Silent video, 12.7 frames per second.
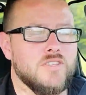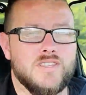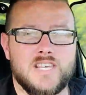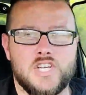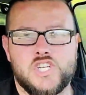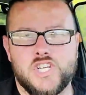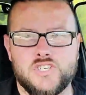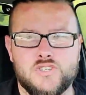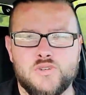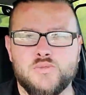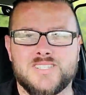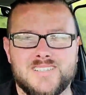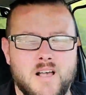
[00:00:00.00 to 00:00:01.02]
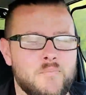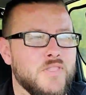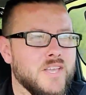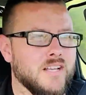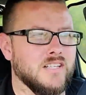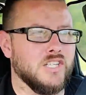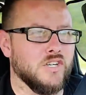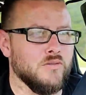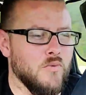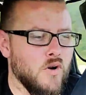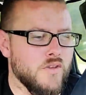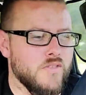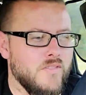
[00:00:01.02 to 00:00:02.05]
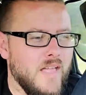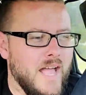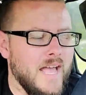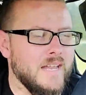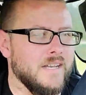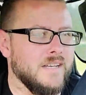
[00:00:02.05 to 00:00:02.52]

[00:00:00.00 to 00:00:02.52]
so this should do something a little more than that.